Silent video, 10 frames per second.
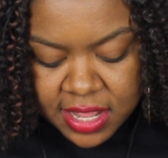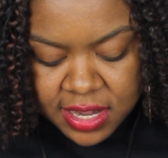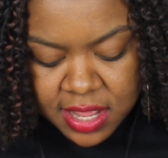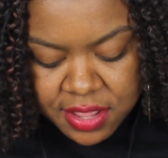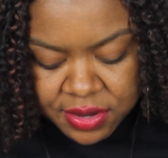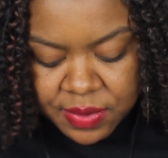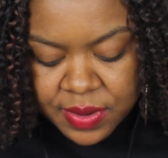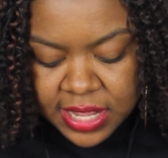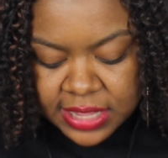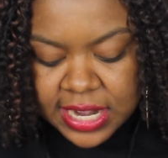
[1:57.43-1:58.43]
another
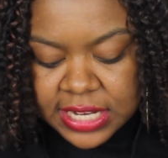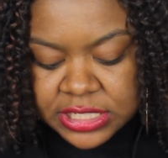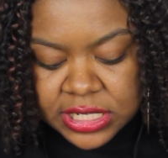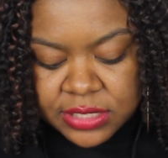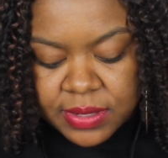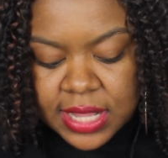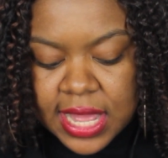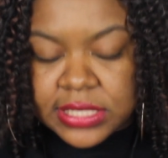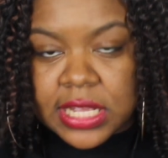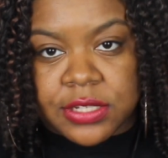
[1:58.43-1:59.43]
one that I just
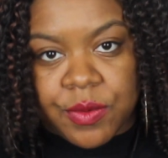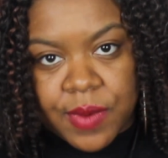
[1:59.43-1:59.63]
realized has a